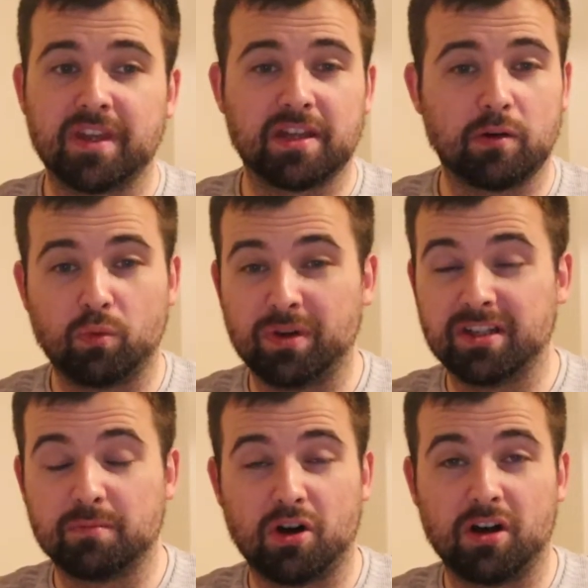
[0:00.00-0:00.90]
They were
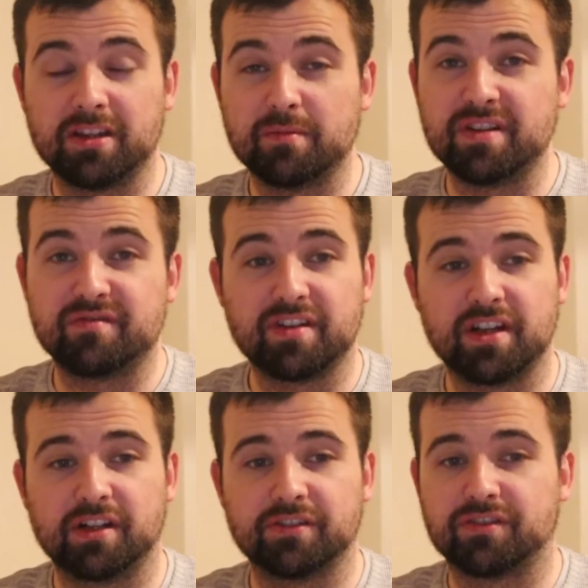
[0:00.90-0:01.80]
winning the ball in the
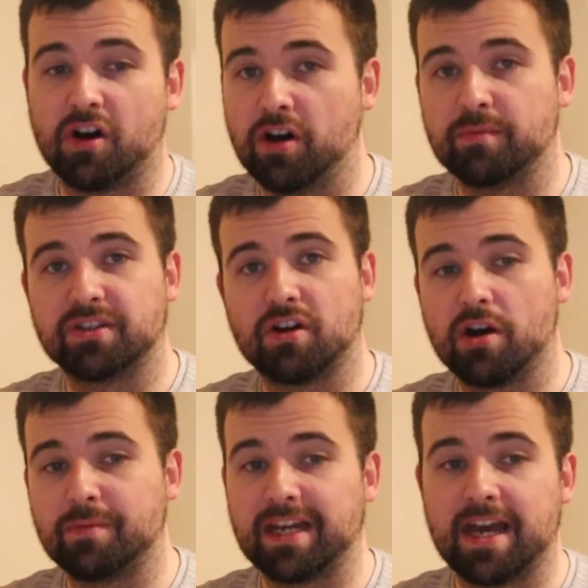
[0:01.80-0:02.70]
midfield time and
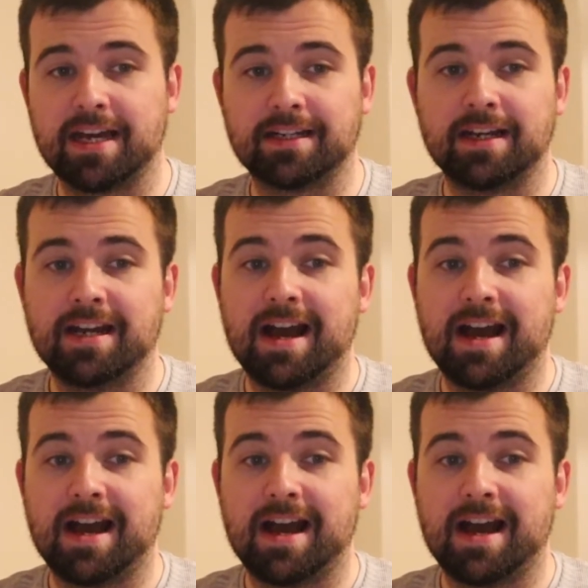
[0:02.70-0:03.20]
time again.